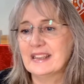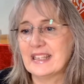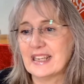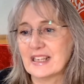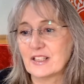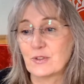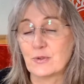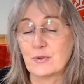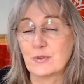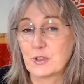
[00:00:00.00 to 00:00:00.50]

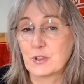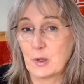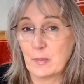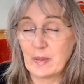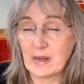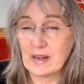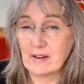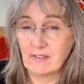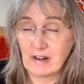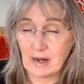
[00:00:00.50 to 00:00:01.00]
This also
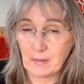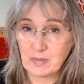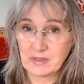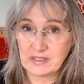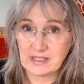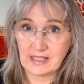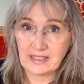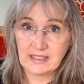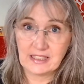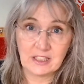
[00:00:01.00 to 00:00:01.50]
being
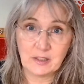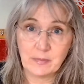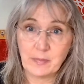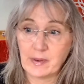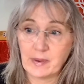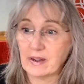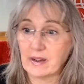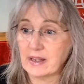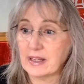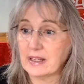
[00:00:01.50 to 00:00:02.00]
represented
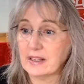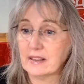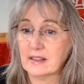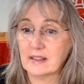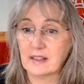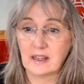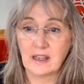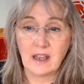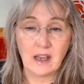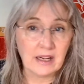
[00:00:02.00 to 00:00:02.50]
by
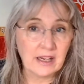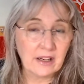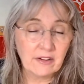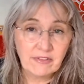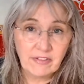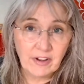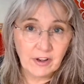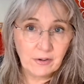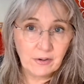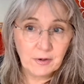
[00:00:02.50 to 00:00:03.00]
the
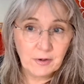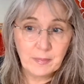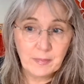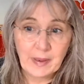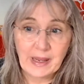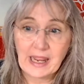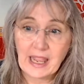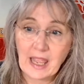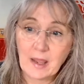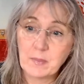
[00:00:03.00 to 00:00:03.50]
cunning folk
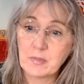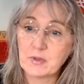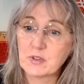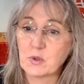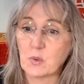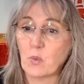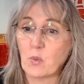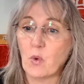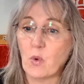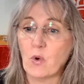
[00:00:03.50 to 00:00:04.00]
being able
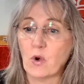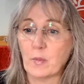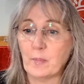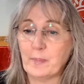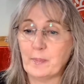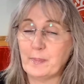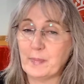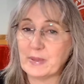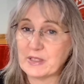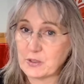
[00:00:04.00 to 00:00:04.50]
to
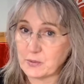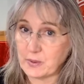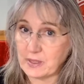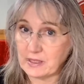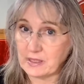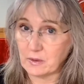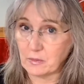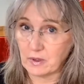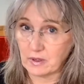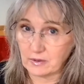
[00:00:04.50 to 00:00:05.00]
walk
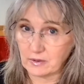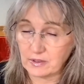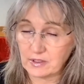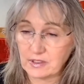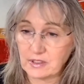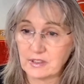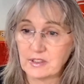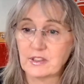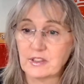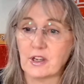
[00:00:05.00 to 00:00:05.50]
between the
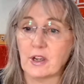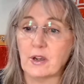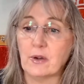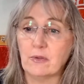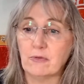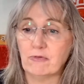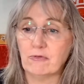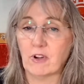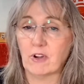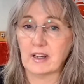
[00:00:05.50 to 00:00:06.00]
worlds,
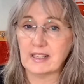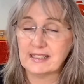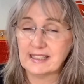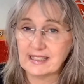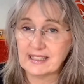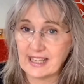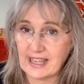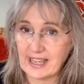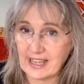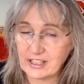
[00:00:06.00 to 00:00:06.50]
so
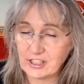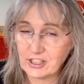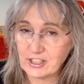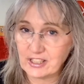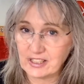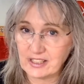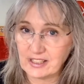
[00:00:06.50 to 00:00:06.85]
riding the hedge